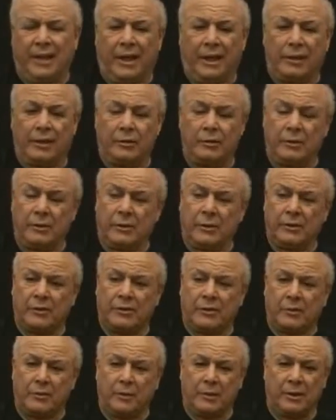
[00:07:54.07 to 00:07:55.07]
And you'll notice
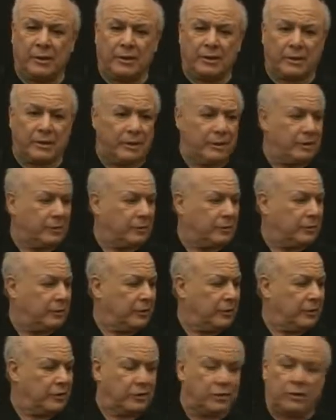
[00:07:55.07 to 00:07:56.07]
something here that I did,
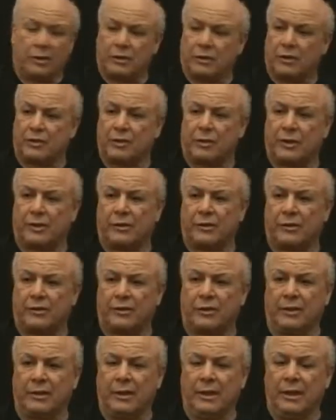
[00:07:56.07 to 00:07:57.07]
it's called a
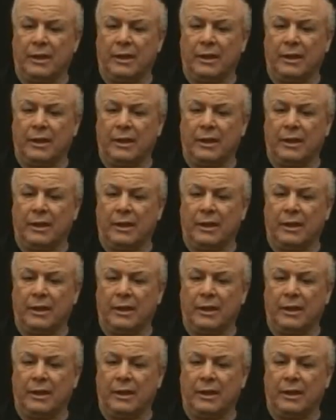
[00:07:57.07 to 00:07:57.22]
transition.